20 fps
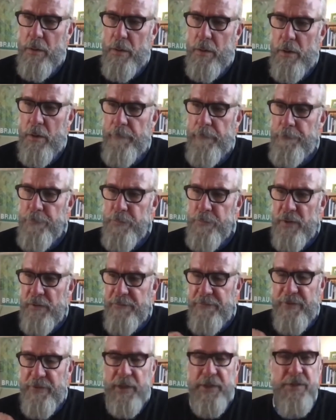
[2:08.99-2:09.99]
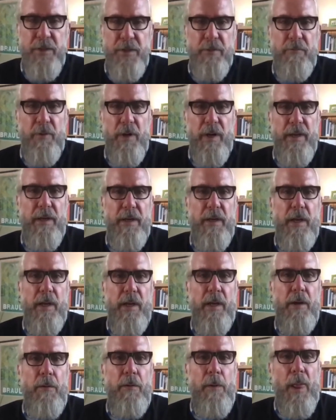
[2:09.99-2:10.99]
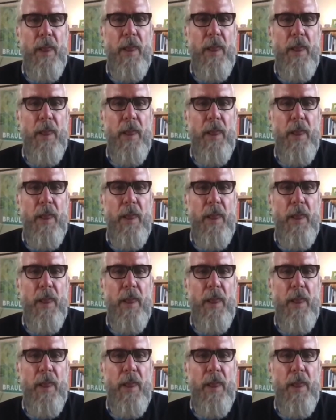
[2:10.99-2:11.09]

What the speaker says: are facing right now